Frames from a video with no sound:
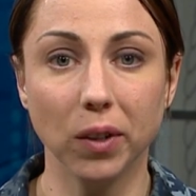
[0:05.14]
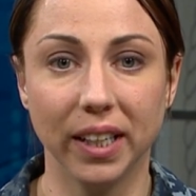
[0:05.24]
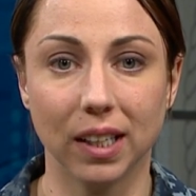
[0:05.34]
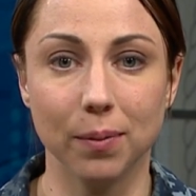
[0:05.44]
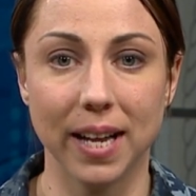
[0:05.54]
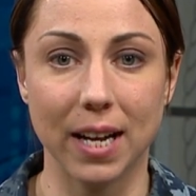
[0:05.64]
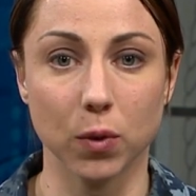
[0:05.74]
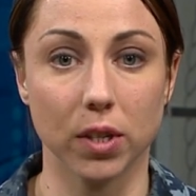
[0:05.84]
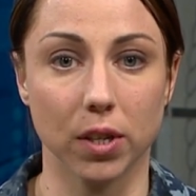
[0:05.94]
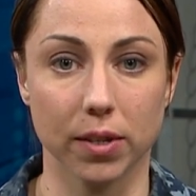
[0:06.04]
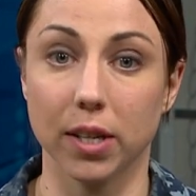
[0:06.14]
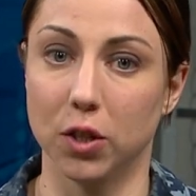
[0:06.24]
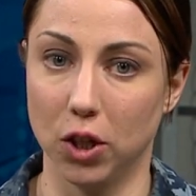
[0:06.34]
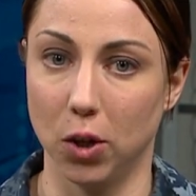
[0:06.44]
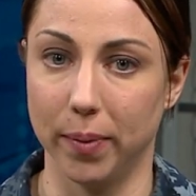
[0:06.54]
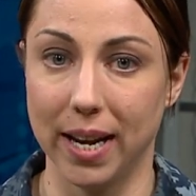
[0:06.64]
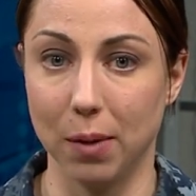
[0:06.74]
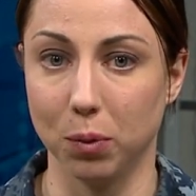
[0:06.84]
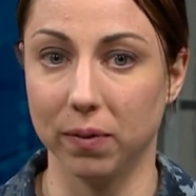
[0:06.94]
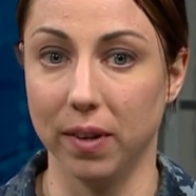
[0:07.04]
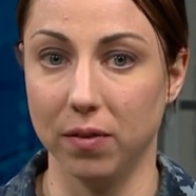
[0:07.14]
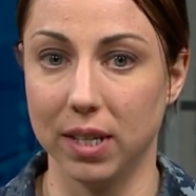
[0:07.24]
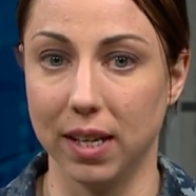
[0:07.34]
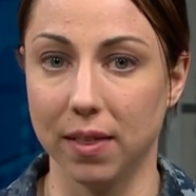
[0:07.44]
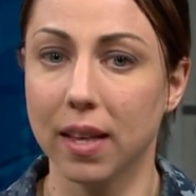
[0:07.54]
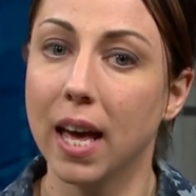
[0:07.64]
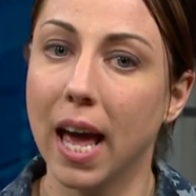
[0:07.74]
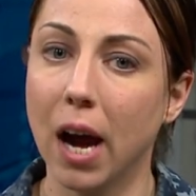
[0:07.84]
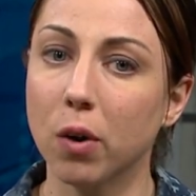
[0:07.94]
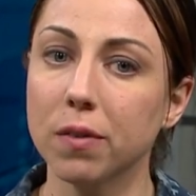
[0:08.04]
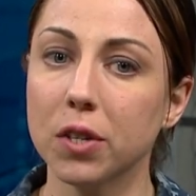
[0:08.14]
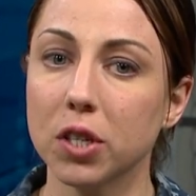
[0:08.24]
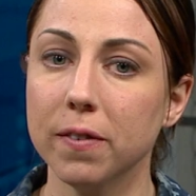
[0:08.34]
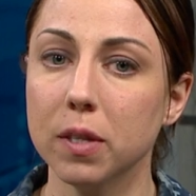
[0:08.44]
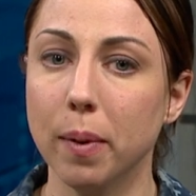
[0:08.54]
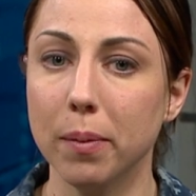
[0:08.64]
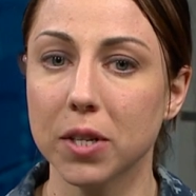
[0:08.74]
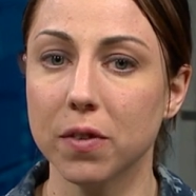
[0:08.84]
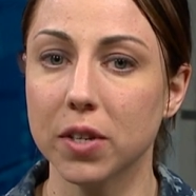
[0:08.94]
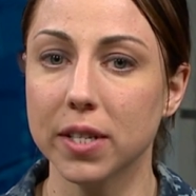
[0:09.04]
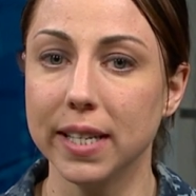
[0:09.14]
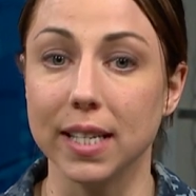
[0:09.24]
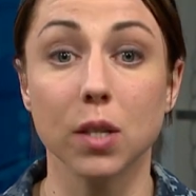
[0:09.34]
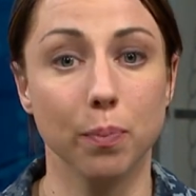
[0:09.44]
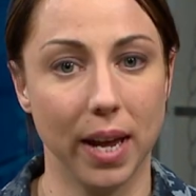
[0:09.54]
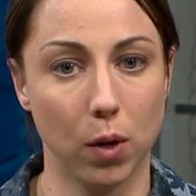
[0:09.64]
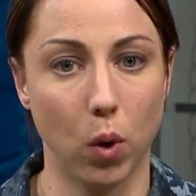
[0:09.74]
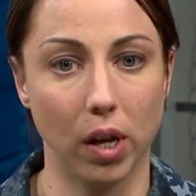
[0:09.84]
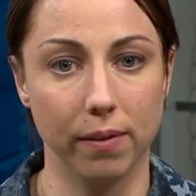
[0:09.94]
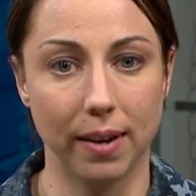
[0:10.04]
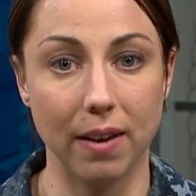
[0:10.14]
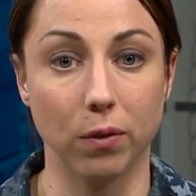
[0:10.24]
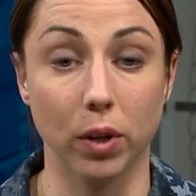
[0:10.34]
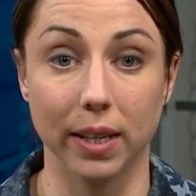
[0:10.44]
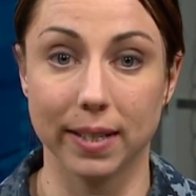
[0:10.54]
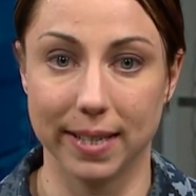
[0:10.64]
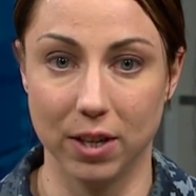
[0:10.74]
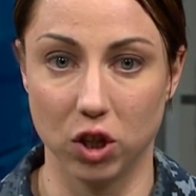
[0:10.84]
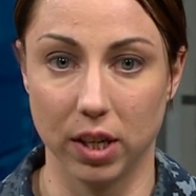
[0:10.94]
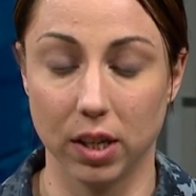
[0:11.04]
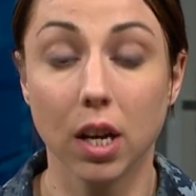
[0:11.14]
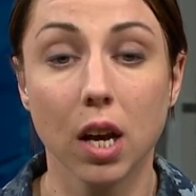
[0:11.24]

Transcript: income tax returns are due by April 15th. However, service members overseas may qualify for an extension.